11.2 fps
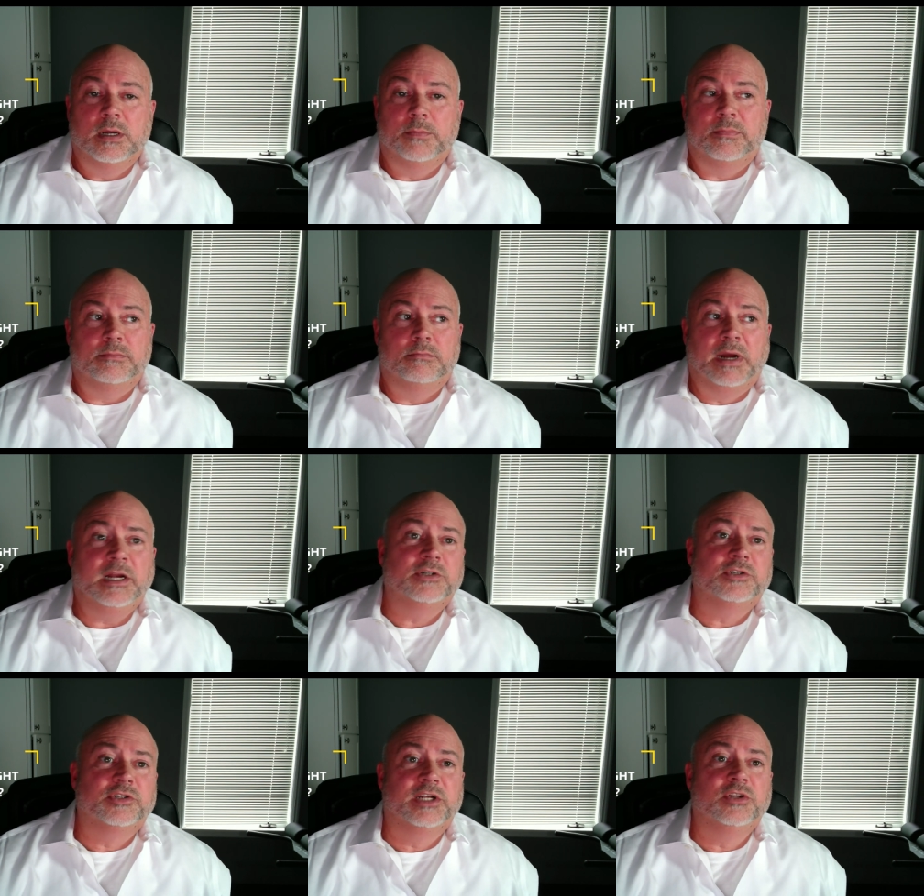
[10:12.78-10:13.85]
My
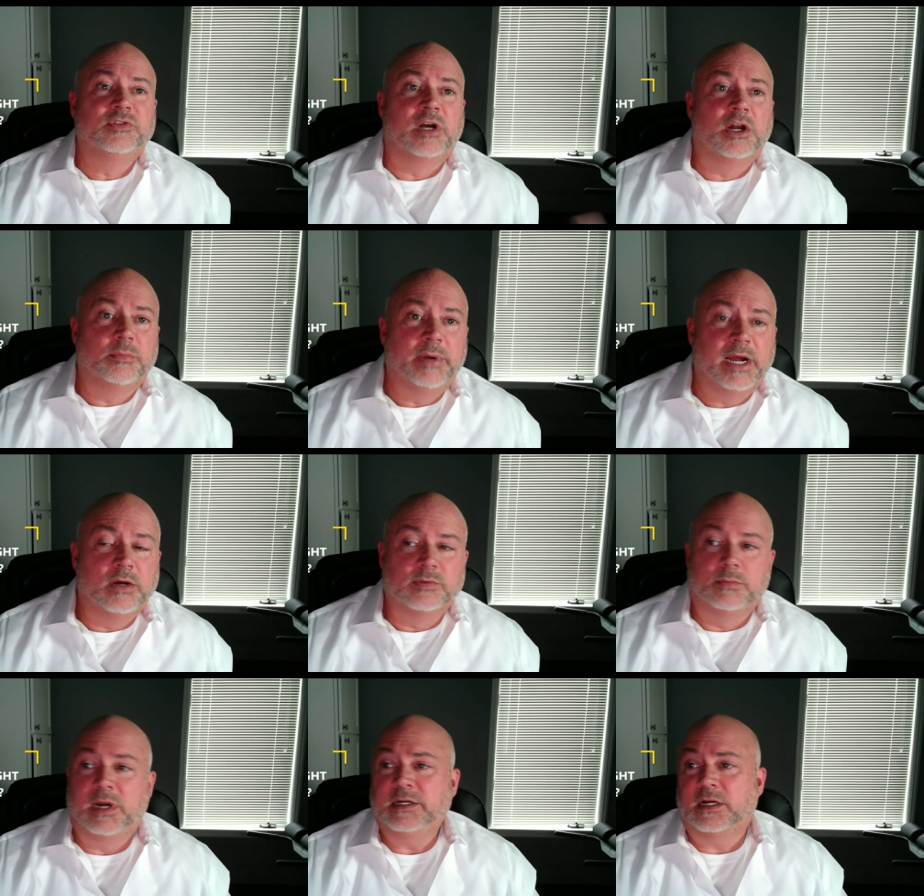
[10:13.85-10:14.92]
doctor said lose one hundred
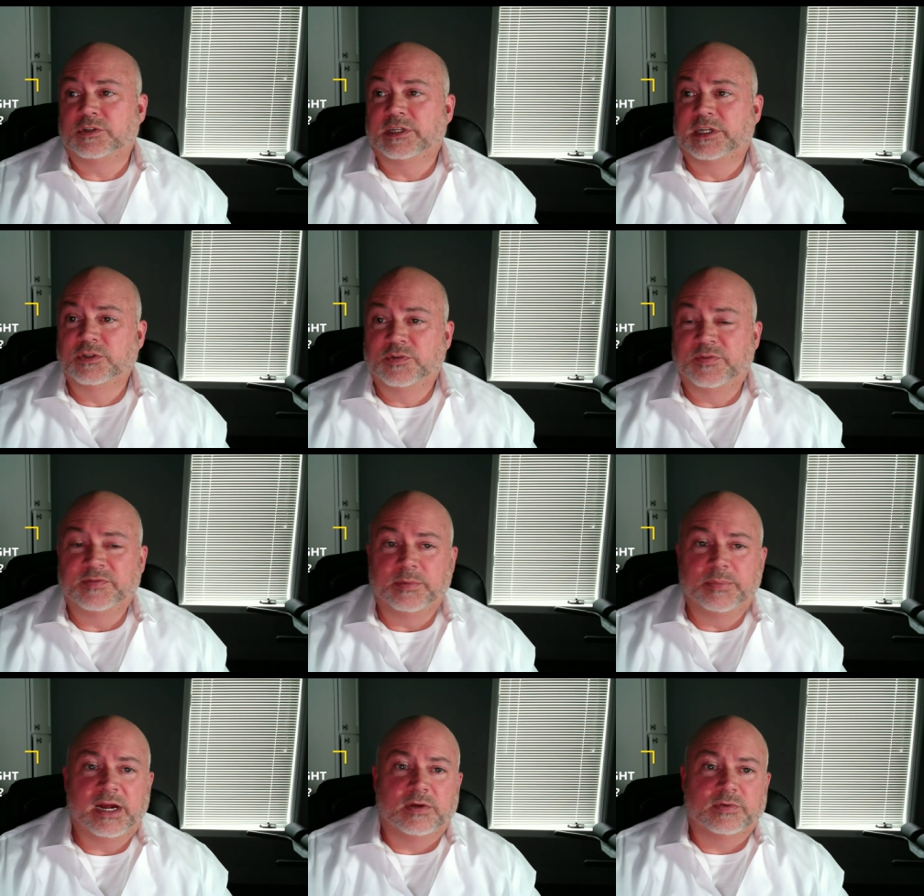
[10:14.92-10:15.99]
pounds. My doctor said lose fifty
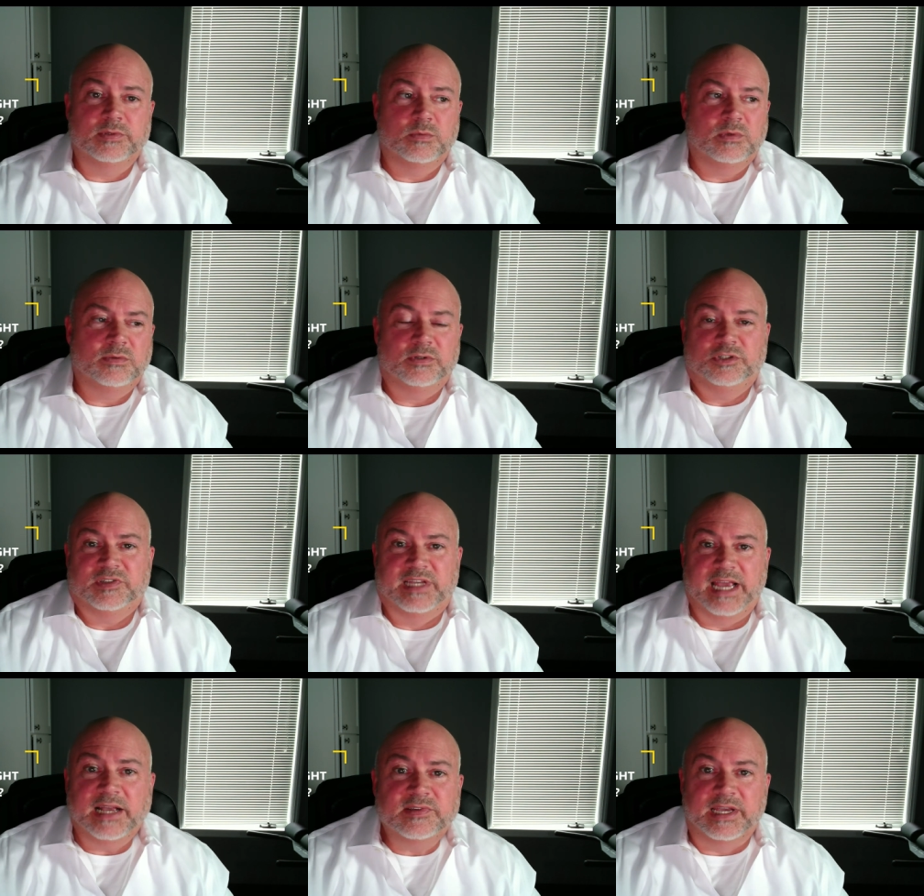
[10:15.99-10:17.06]
pounds. Well, they're just
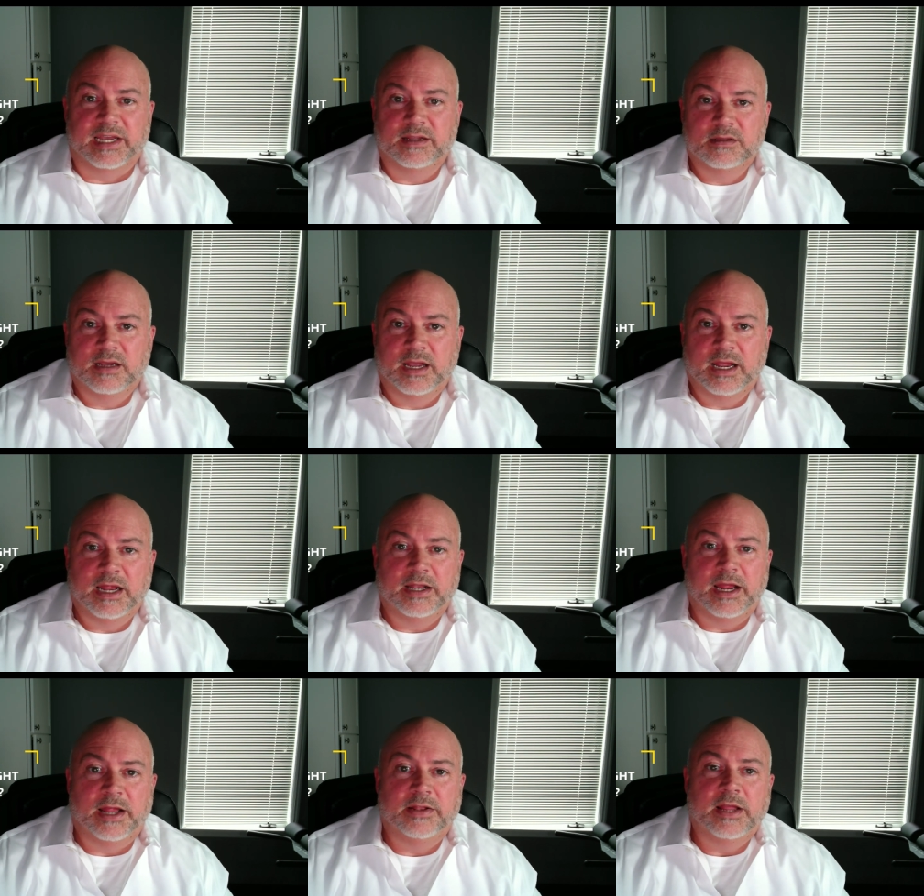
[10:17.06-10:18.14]
guessing. And,
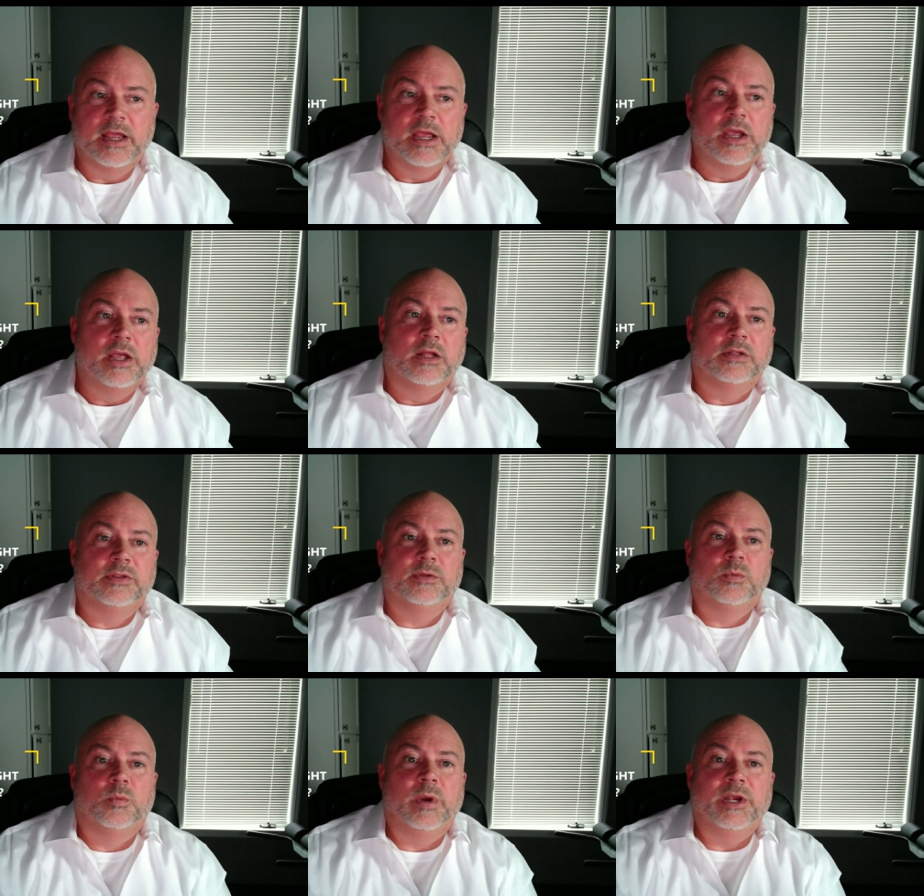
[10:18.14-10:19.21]
and
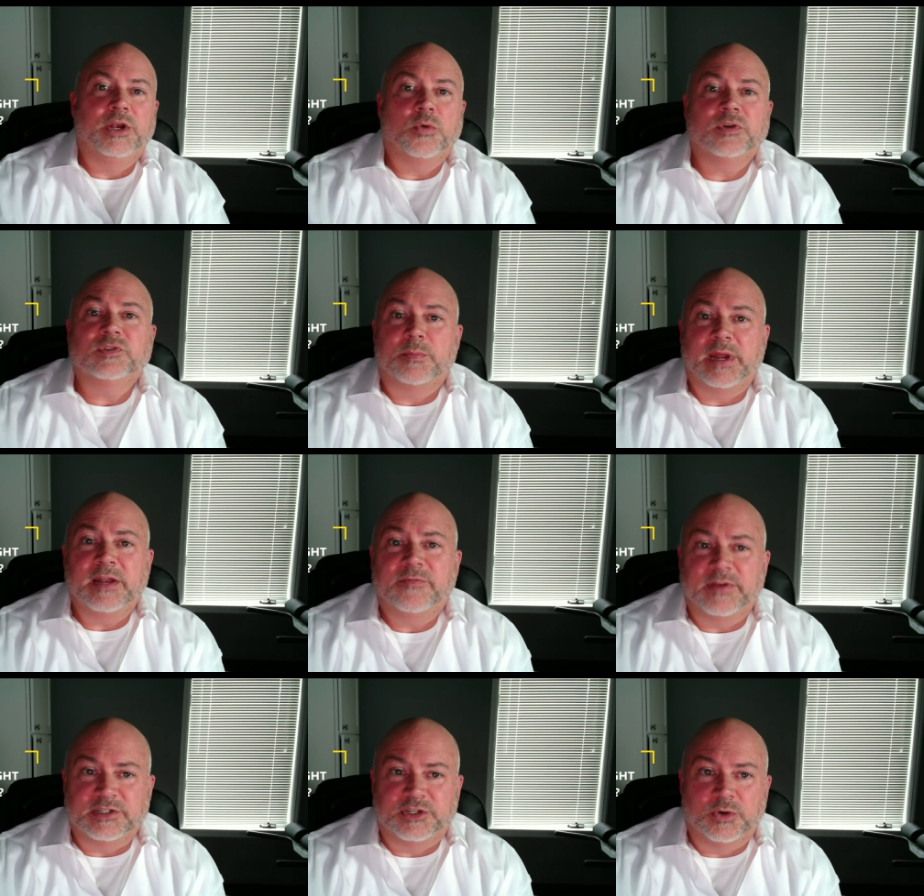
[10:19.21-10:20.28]
we know there's a
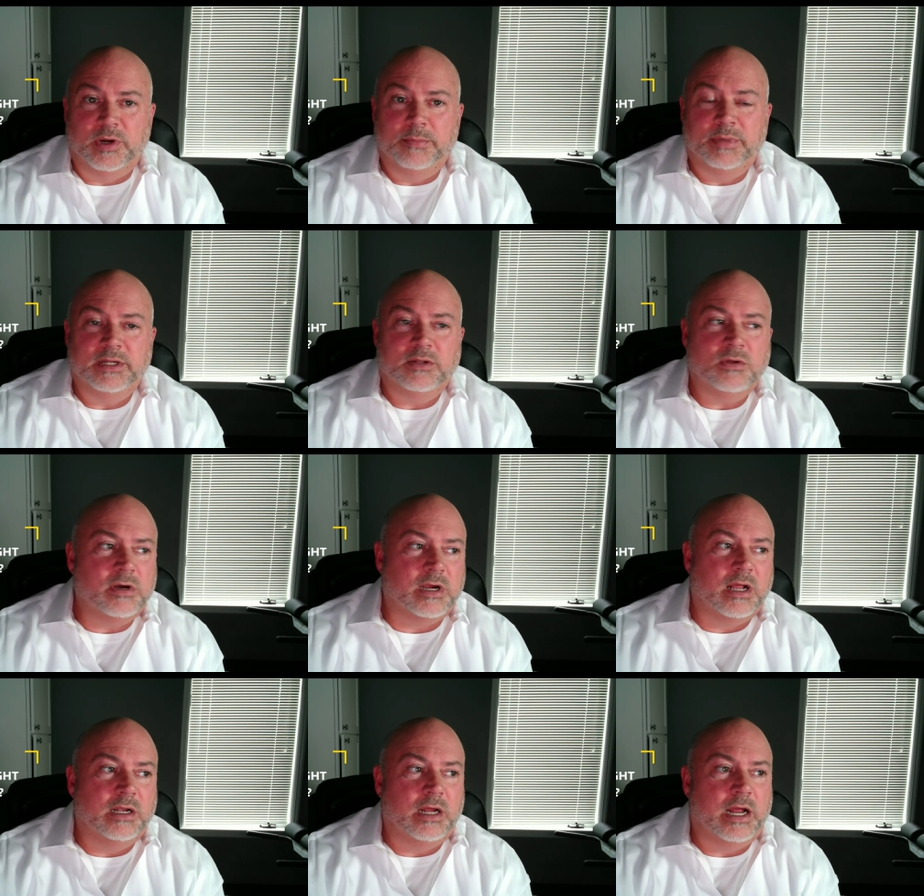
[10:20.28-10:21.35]
benefit to it. But
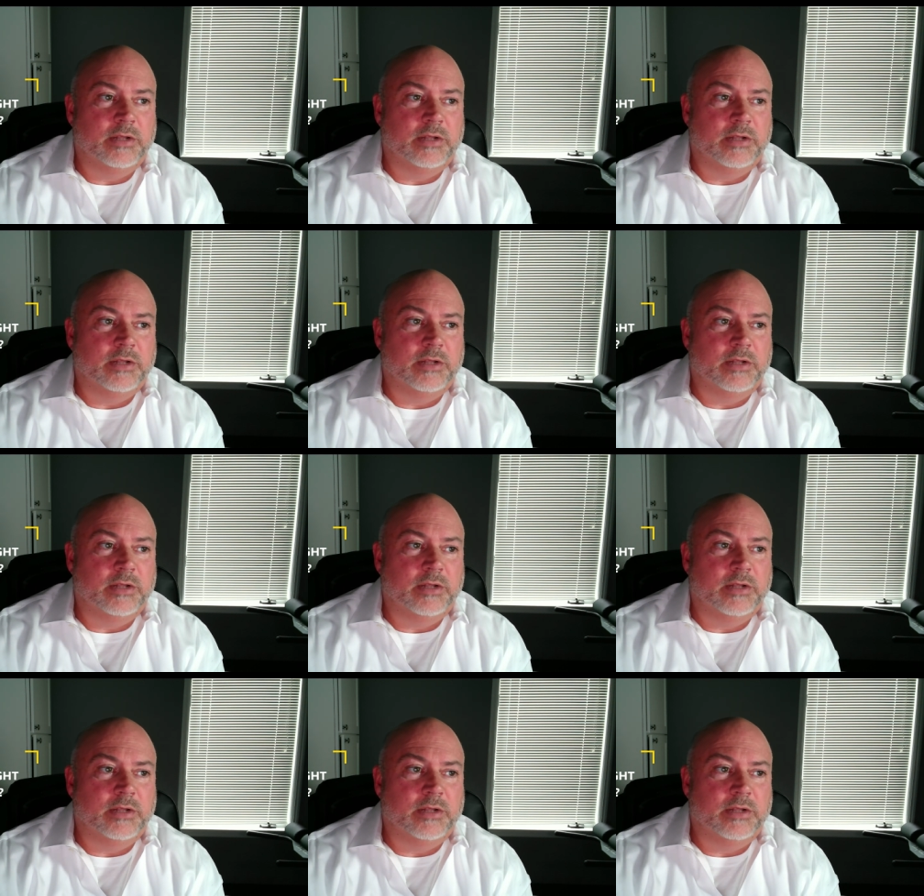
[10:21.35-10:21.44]
look, uh,